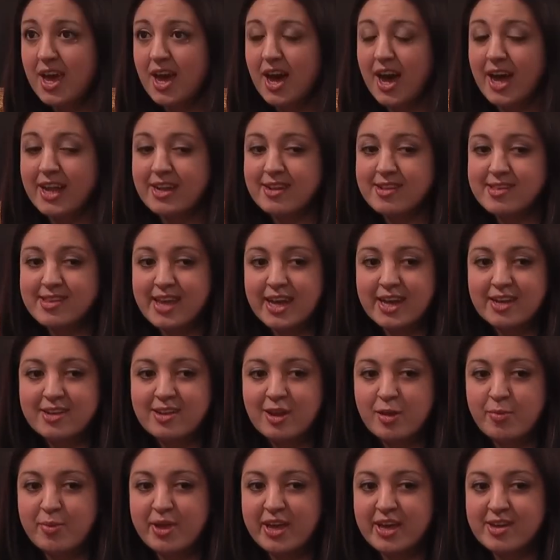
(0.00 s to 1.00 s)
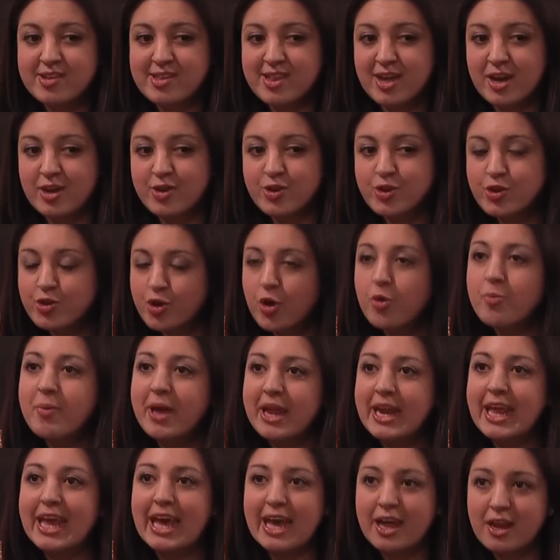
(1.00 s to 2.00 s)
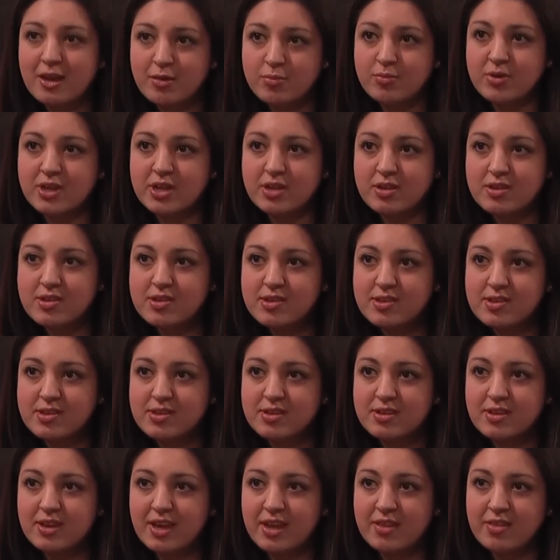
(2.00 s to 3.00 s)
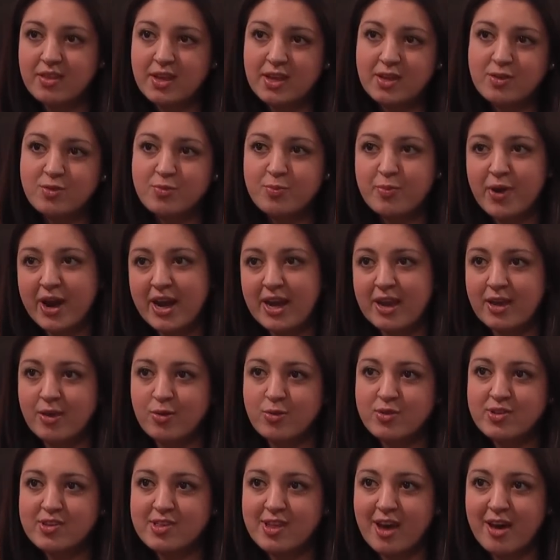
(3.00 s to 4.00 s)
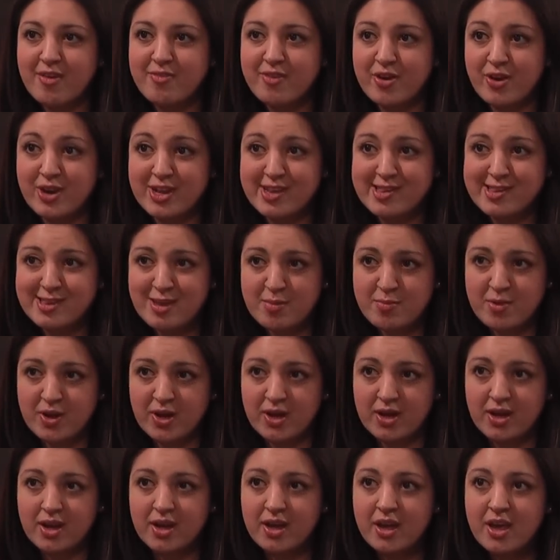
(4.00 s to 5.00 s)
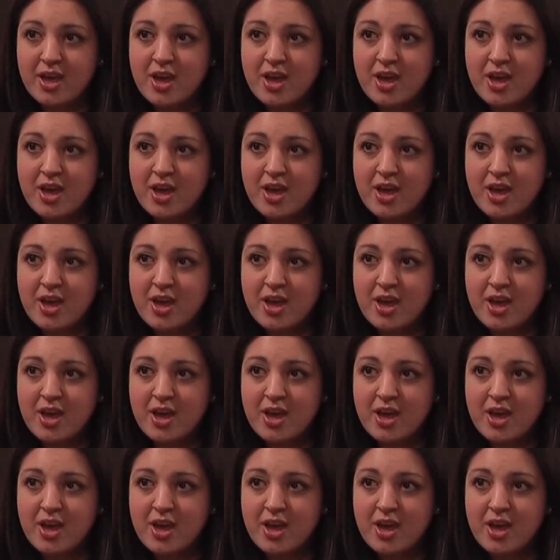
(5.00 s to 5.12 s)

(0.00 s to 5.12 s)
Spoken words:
and secondly, because there are so many elements in these preludes that are very similar,